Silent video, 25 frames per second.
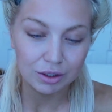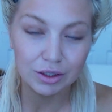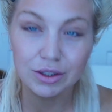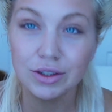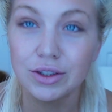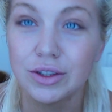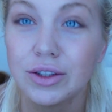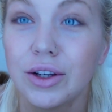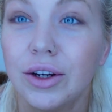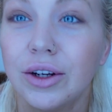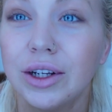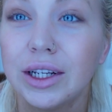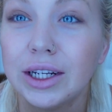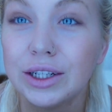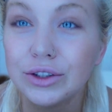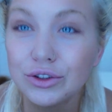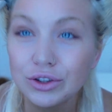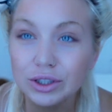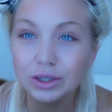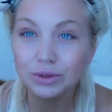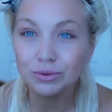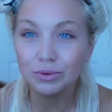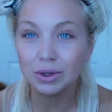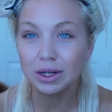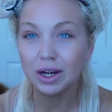So
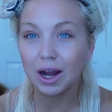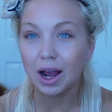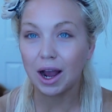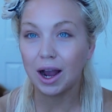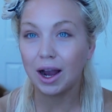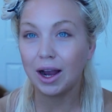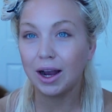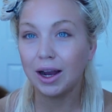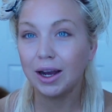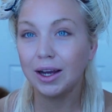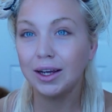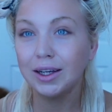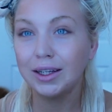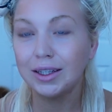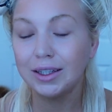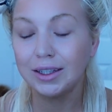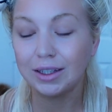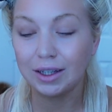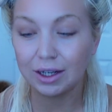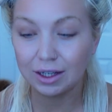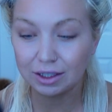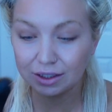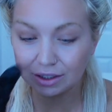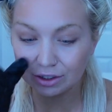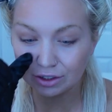literally when
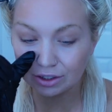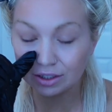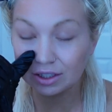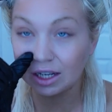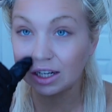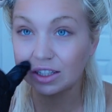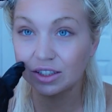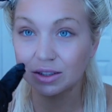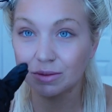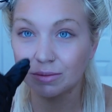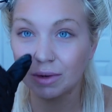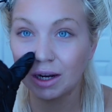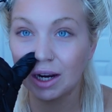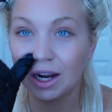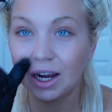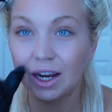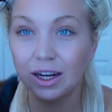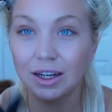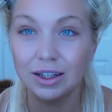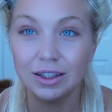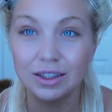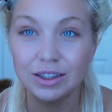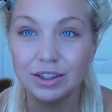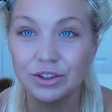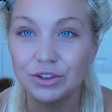I section my
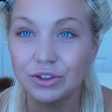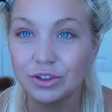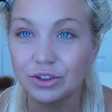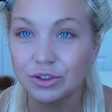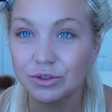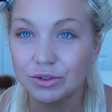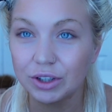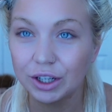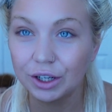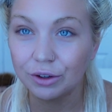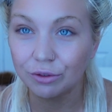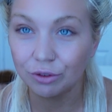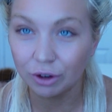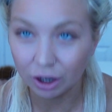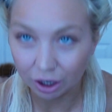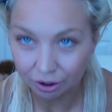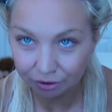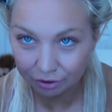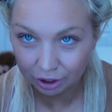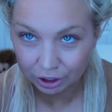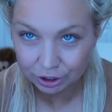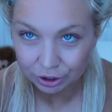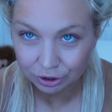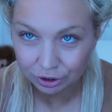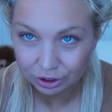hair, it's just really rough.
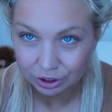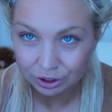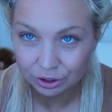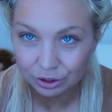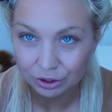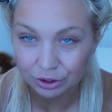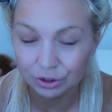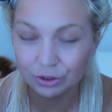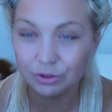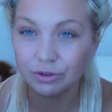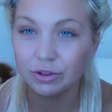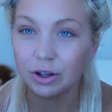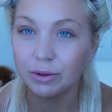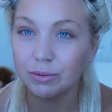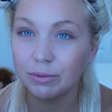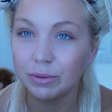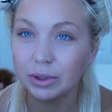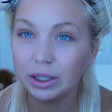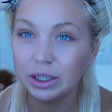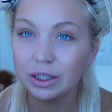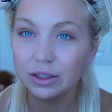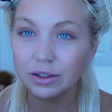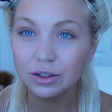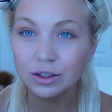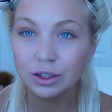I do these two front
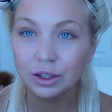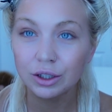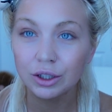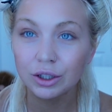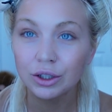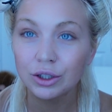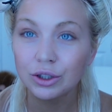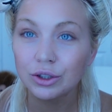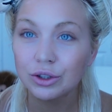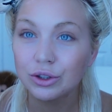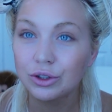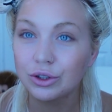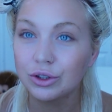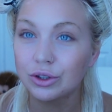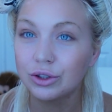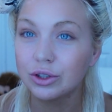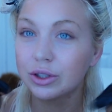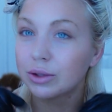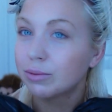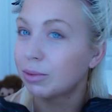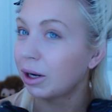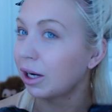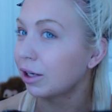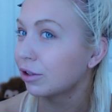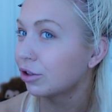bits, two at
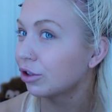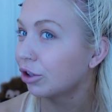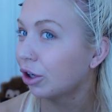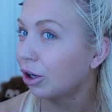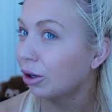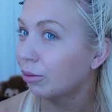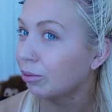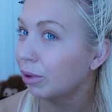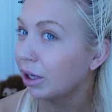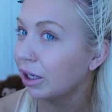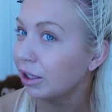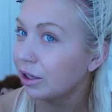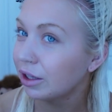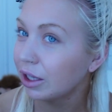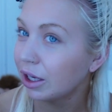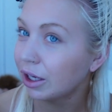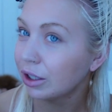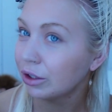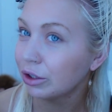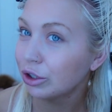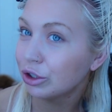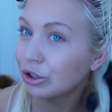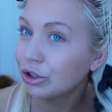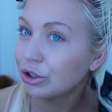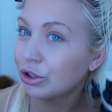the back top, and
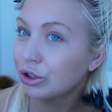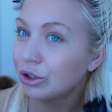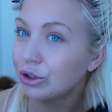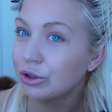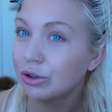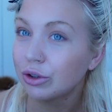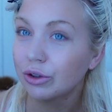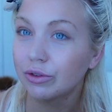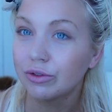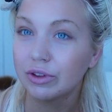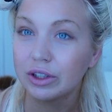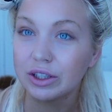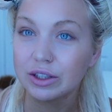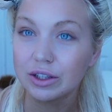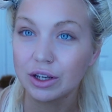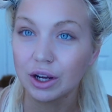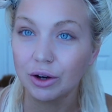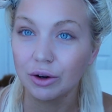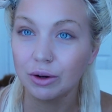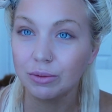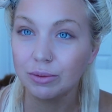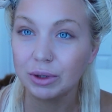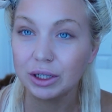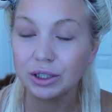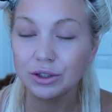then two of these
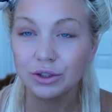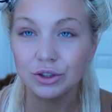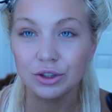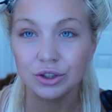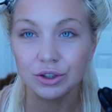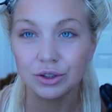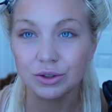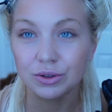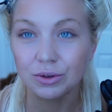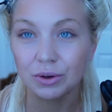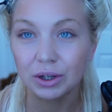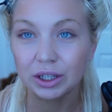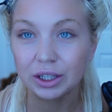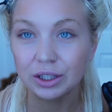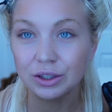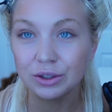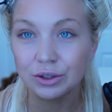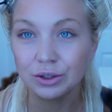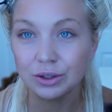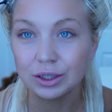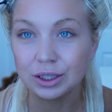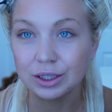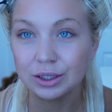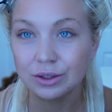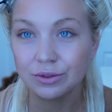lower bits, just so I can
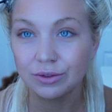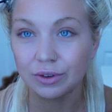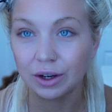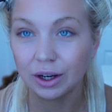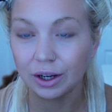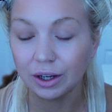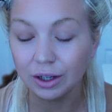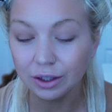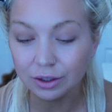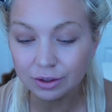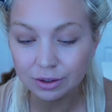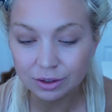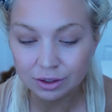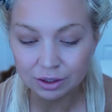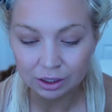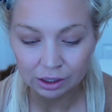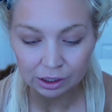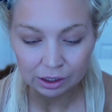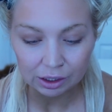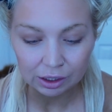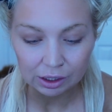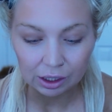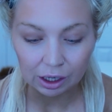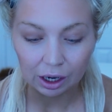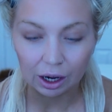do these first.
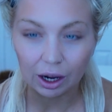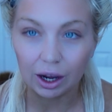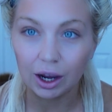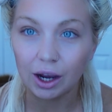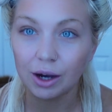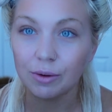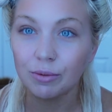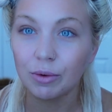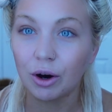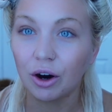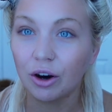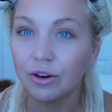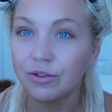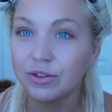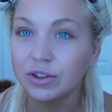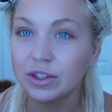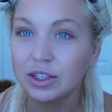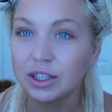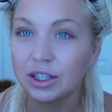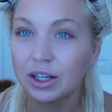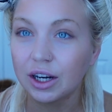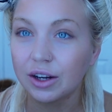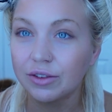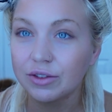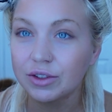Obviously
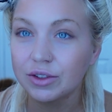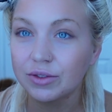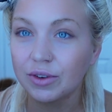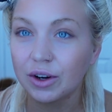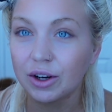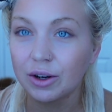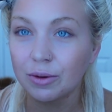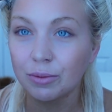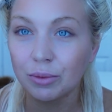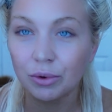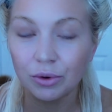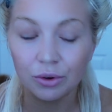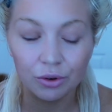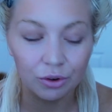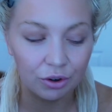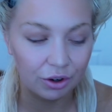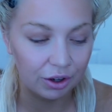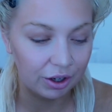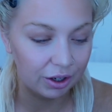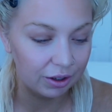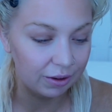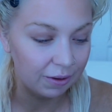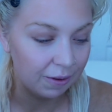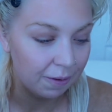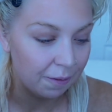gloves is very
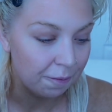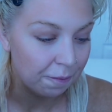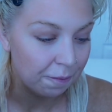important.